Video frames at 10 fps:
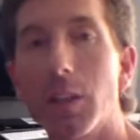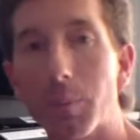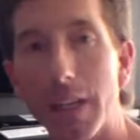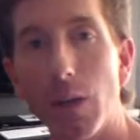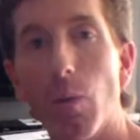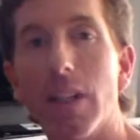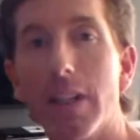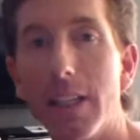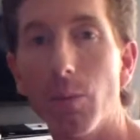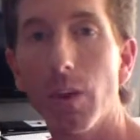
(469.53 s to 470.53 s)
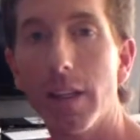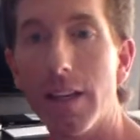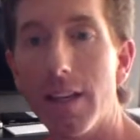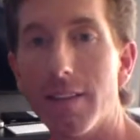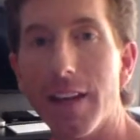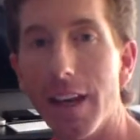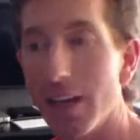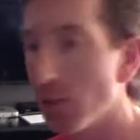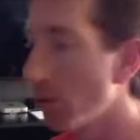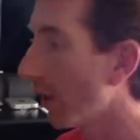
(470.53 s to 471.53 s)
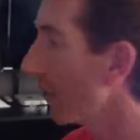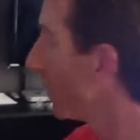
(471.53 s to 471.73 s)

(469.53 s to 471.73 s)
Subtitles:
explaining what lean really is at Trueline